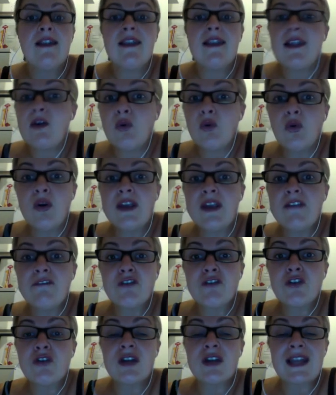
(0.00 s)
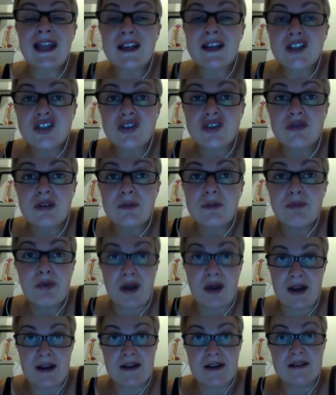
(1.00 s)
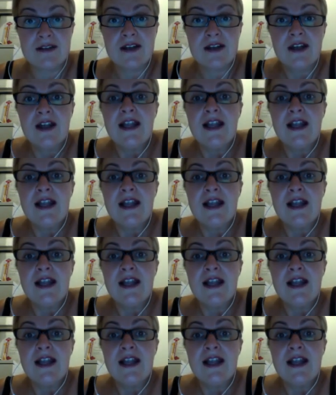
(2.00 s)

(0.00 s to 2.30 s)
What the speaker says: Or if you're a luxury brand,